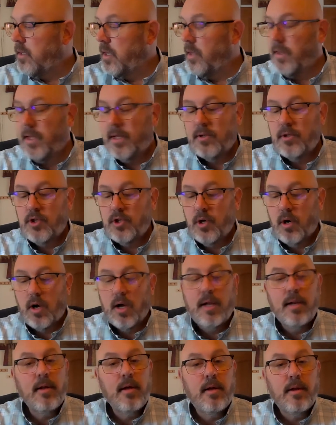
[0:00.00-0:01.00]
And then
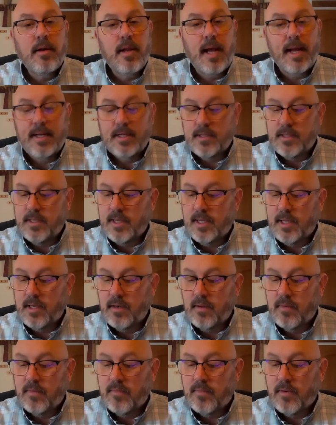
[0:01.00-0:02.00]
John
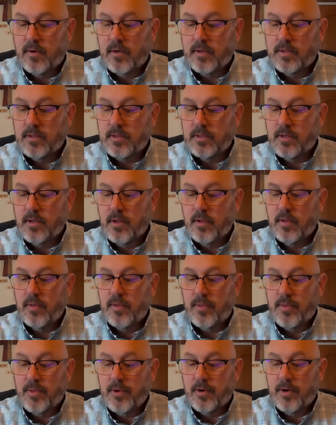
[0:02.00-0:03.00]
19, verse
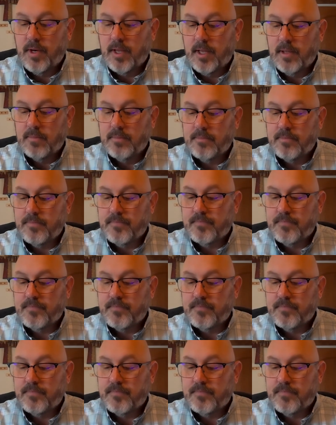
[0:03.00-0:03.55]
30,